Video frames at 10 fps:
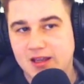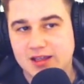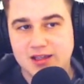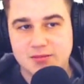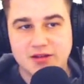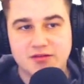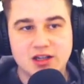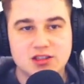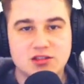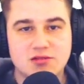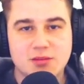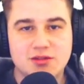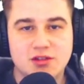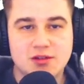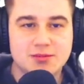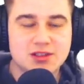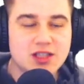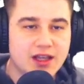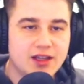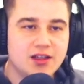keep everything under wraps, if you know what I'm
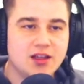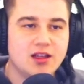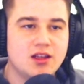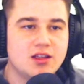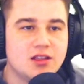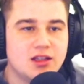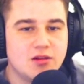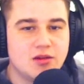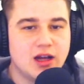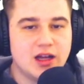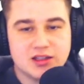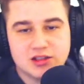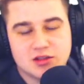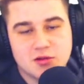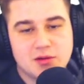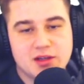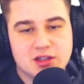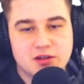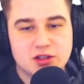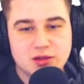saying. And it's a quick way to do
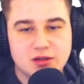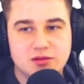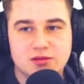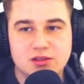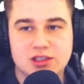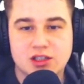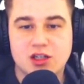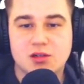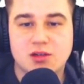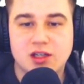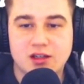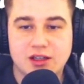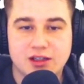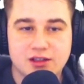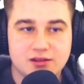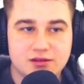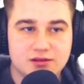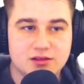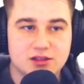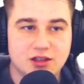it as well, which I quite like.
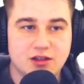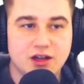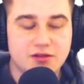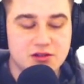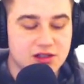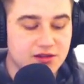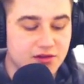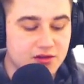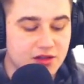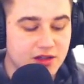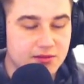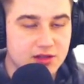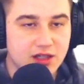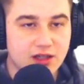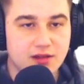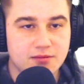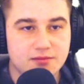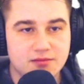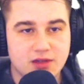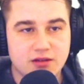So I've used this a few times. I
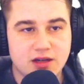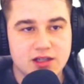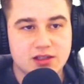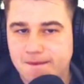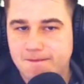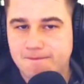rate it.